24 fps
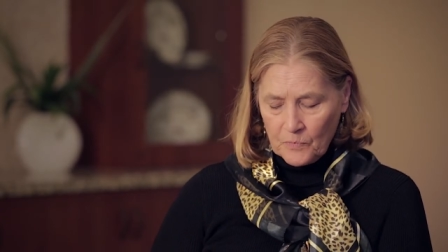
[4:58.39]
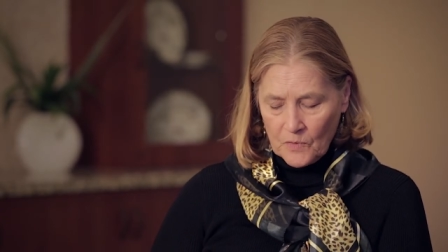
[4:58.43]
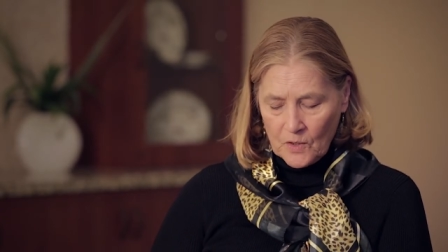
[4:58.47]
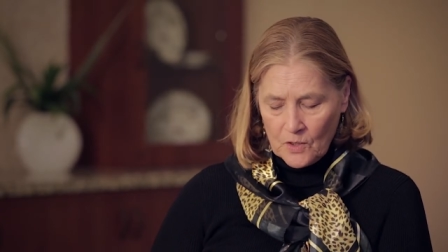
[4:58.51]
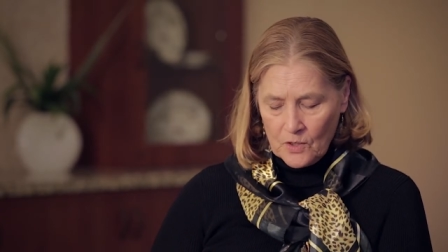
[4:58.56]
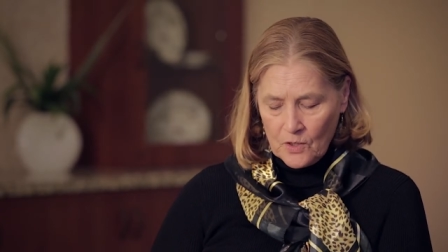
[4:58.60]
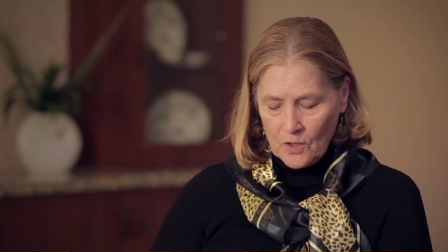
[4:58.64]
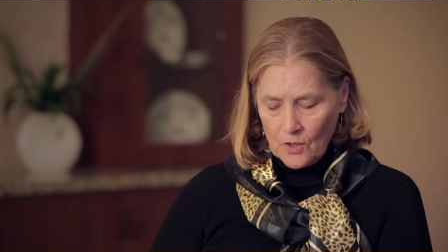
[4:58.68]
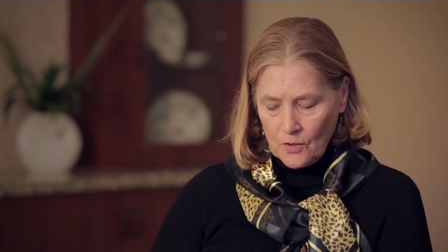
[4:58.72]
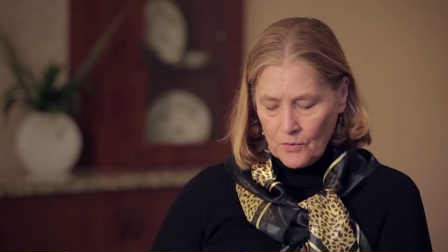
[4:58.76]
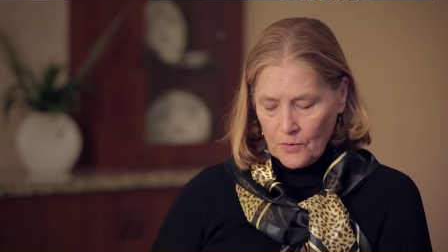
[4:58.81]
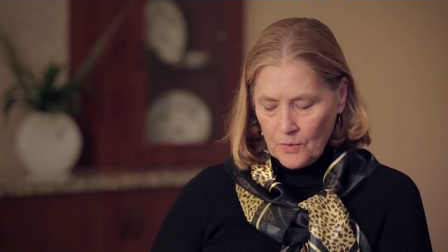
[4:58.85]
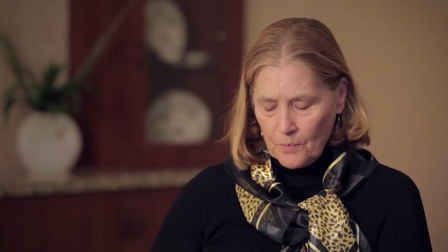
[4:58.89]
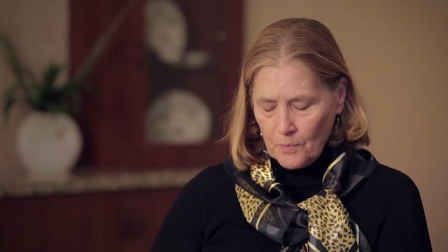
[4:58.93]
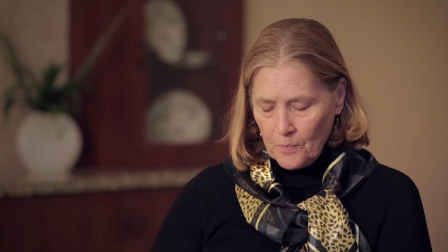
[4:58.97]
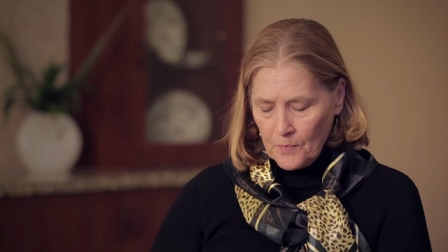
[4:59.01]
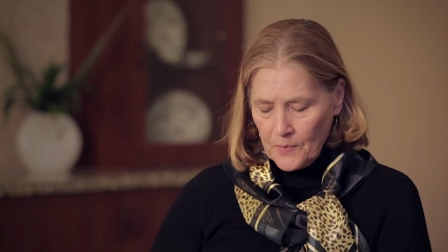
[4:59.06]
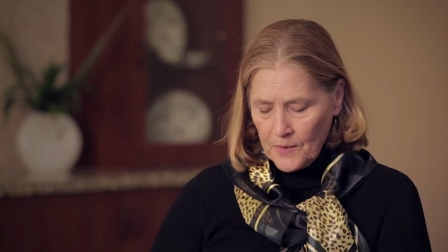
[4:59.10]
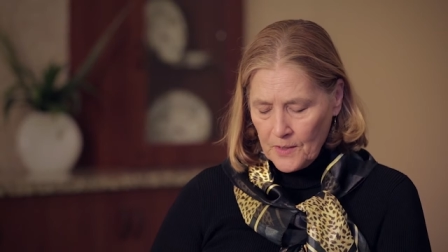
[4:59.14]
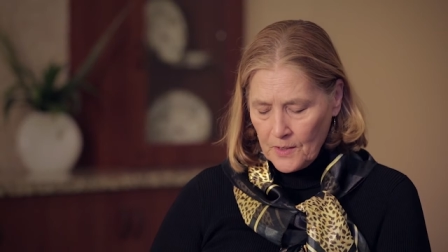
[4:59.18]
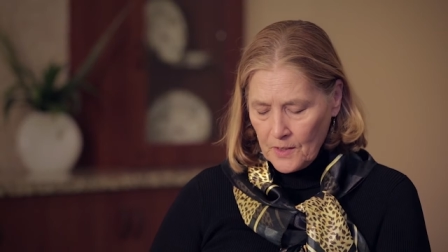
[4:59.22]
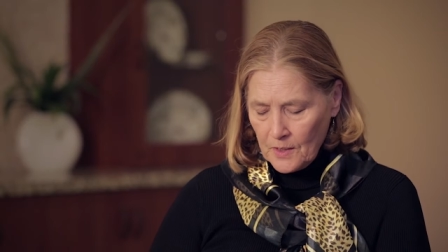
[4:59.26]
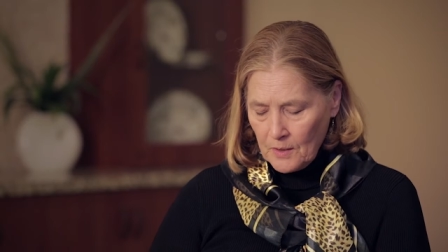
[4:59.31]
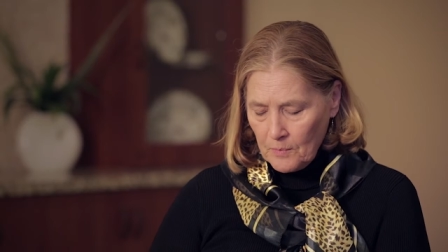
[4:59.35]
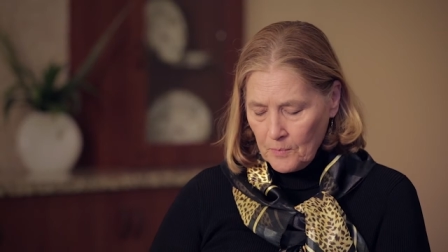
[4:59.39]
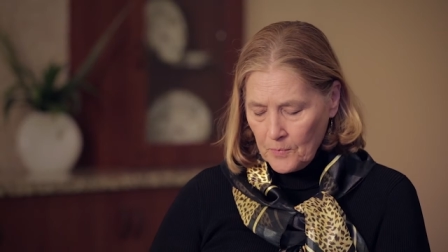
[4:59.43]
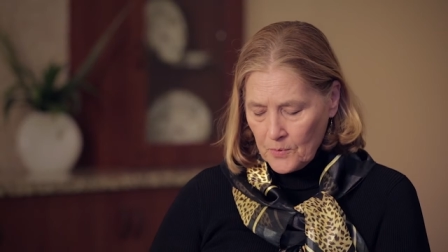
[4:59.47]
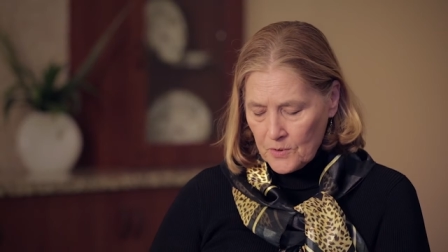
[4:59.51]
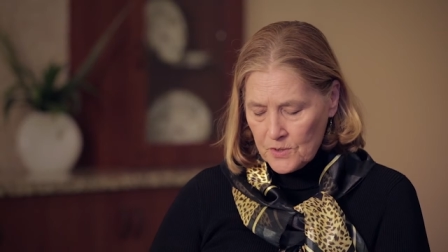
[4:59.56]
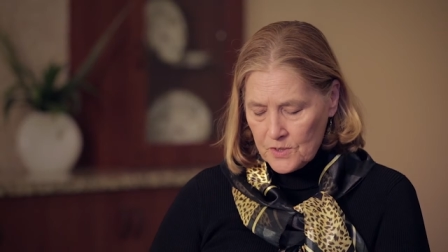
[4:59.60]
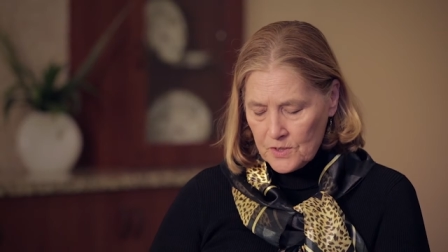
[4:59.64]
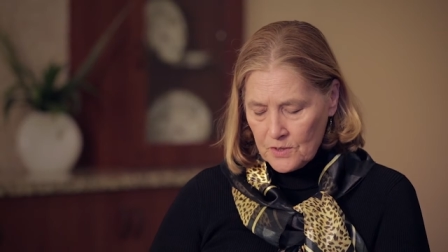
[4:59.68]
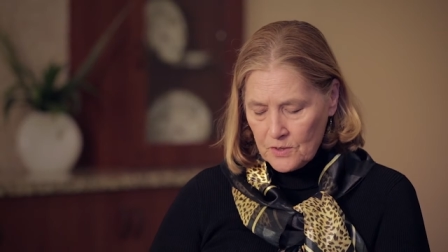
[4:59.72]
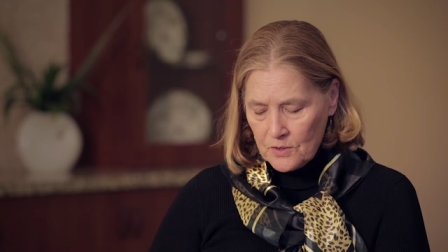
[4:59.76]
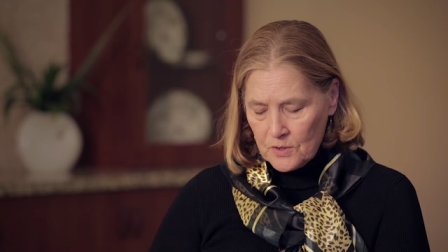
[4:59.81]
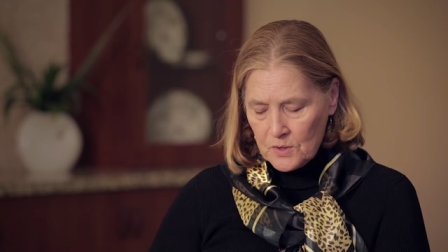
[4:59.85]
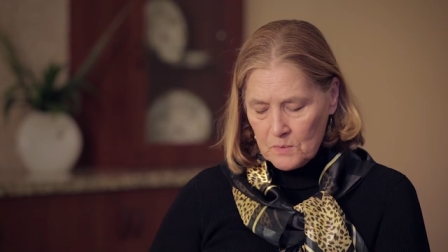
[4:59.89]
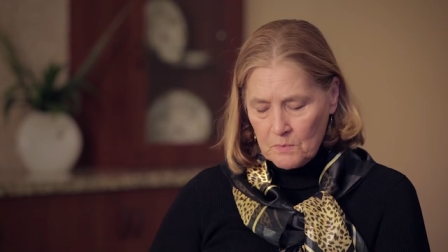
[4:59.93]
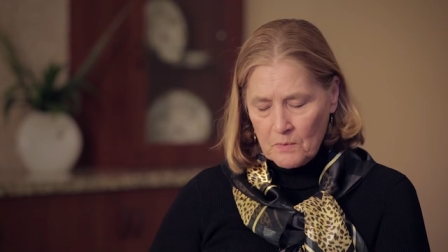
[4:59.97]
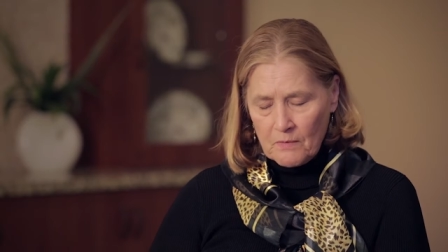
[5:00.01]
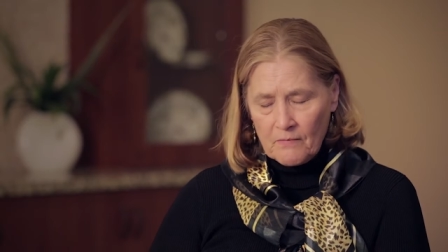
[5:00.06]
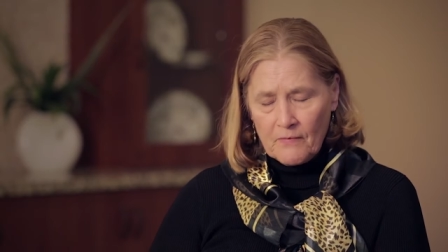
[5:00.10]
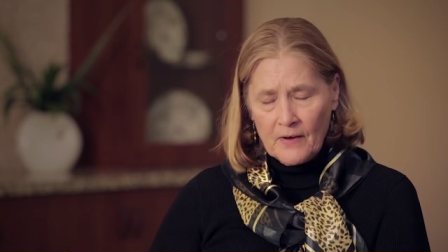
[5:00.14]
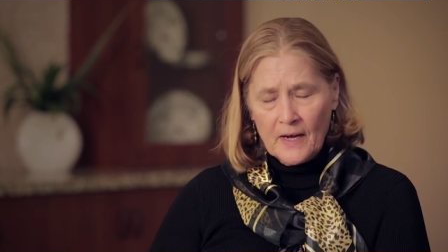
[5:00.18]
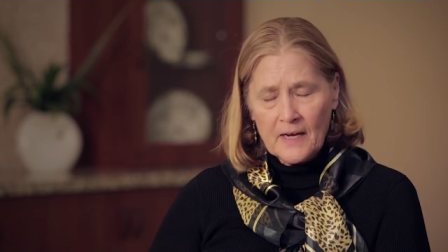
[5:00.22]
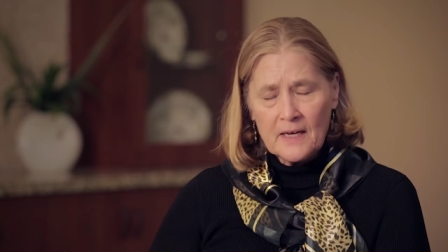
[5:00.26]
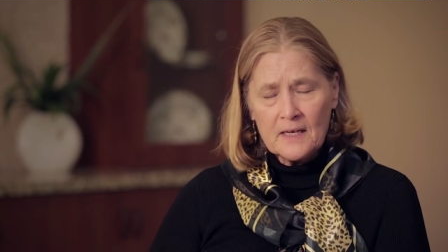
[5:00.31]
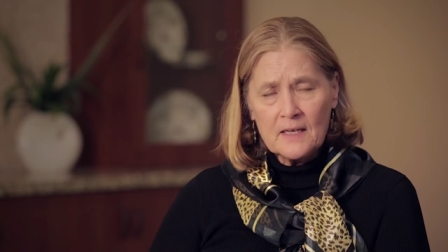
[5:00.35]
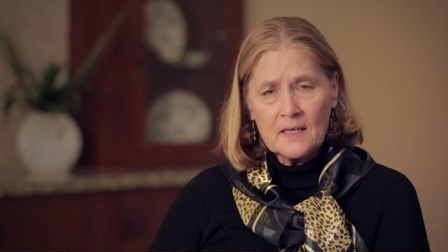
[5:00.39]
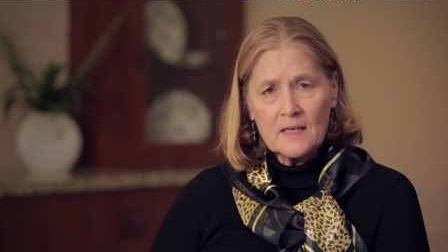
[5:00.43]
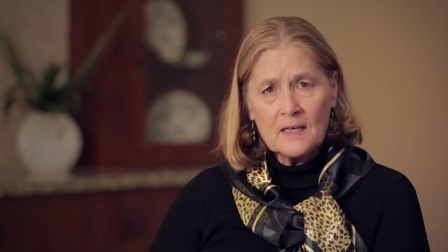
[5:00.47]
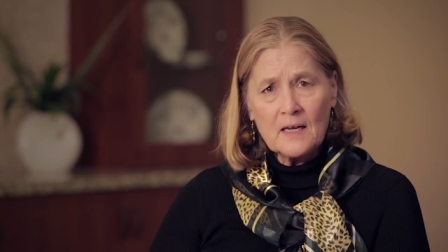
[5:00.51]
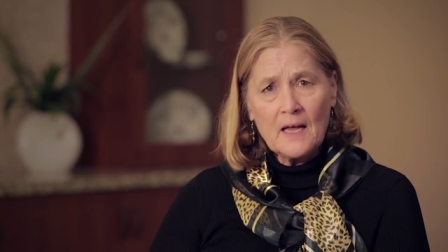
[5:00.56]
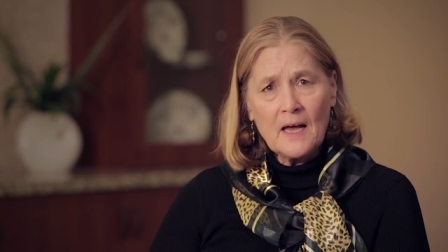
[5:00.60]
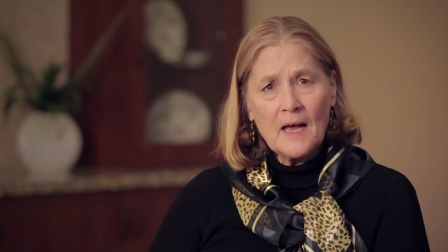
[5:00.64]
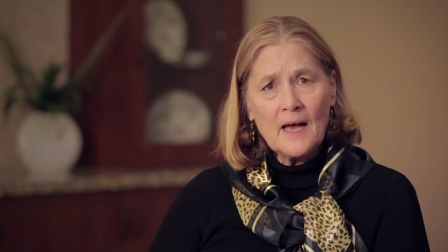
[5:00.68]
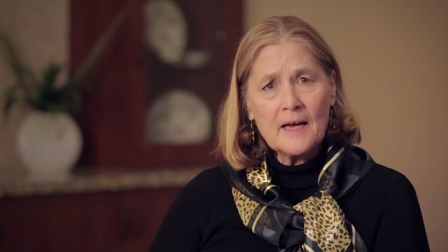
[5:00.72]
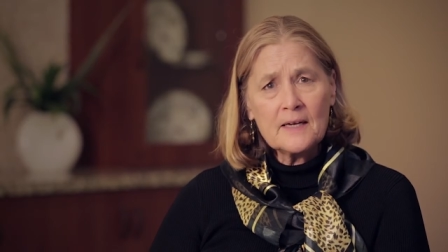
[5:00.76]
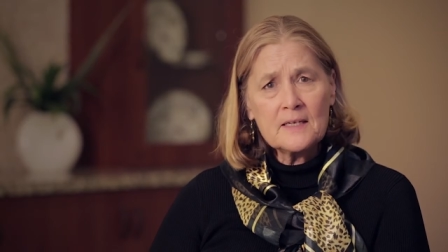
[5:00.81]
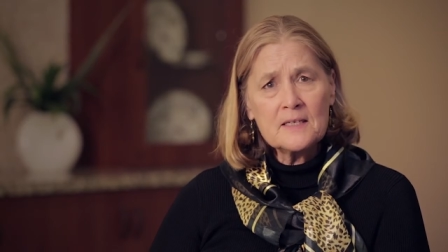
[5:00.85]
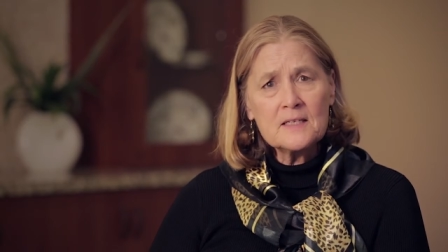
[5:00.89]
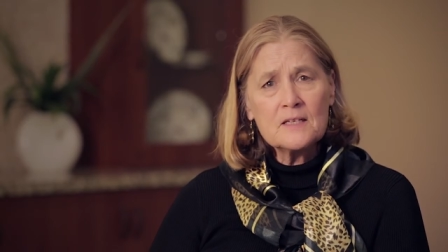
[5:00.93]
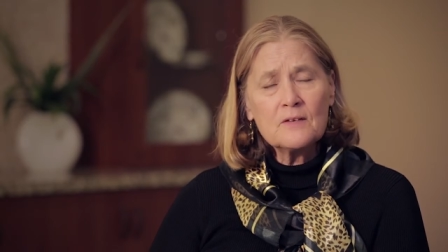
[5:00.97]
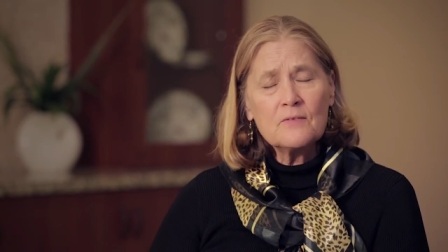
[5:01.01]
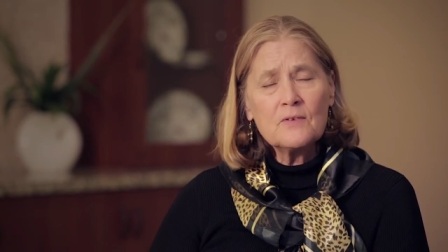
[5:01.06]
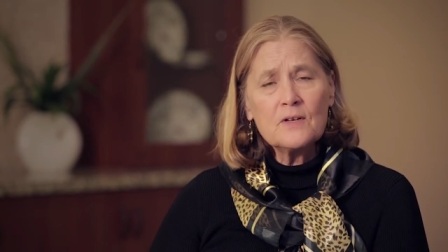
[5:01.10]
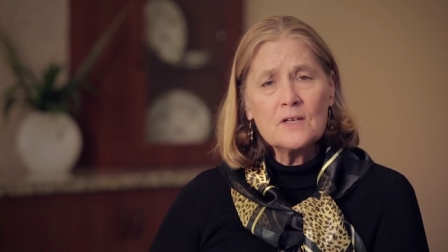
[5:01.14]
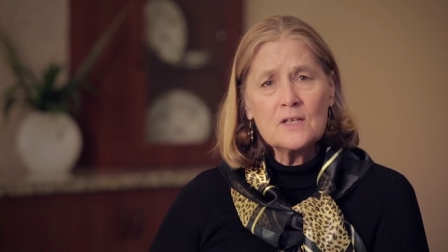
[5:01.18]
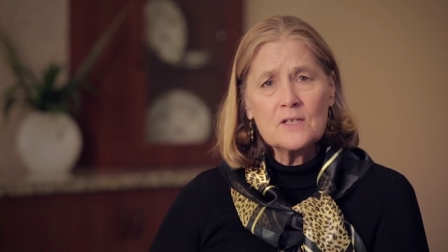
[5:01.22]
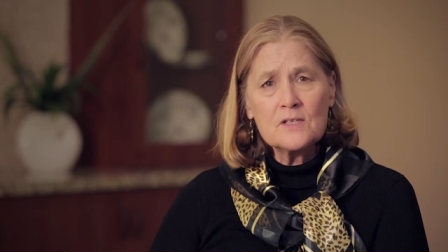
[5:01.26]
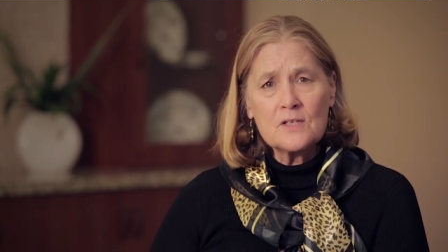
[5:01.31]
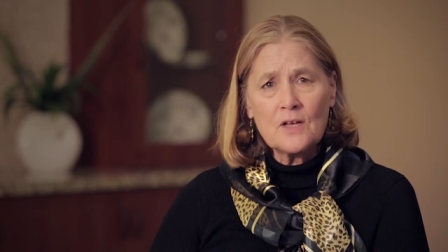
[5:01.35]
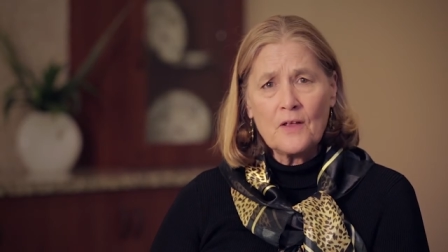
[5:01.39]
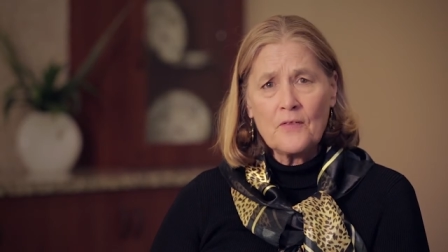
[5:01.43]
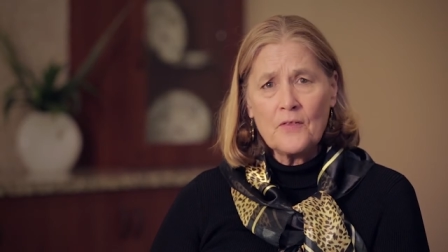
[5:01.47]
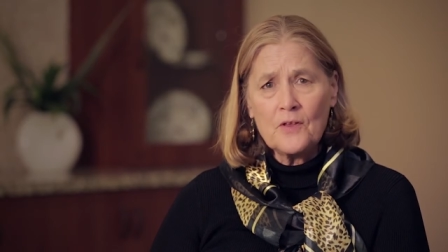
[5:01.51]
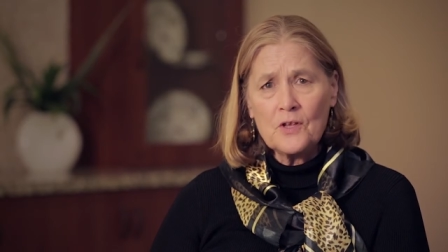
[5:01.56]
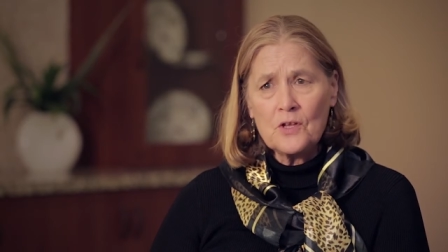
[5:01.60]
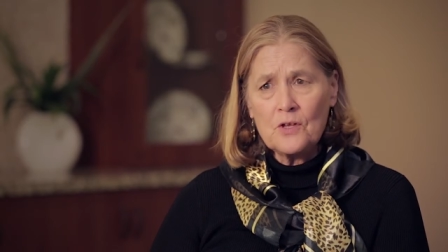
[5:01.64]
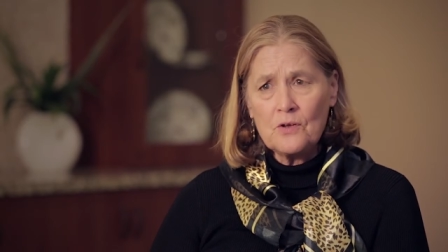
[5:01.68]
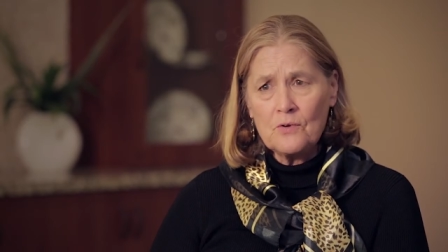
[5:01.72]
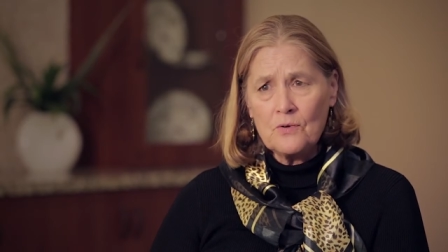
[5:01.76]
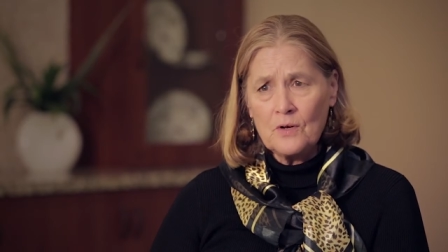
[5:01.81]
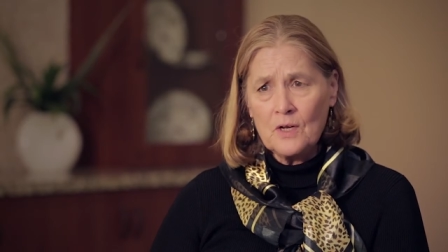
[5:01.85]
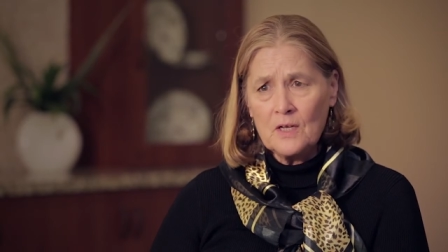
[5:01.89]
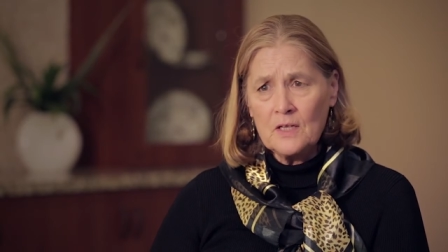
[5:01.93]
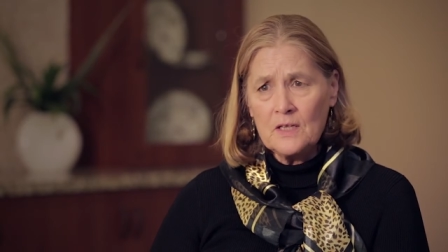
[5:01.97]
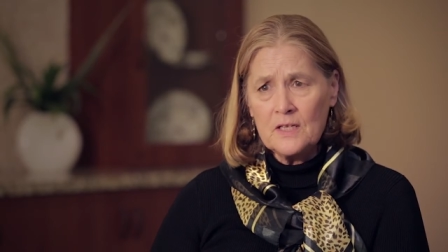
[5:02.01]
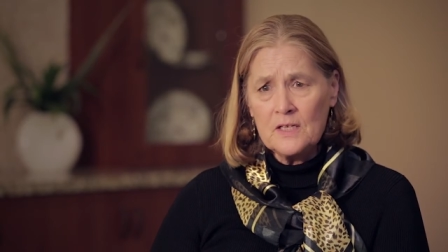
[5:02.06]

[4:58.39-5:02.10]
you know, the, the person who's providing activities on the unit.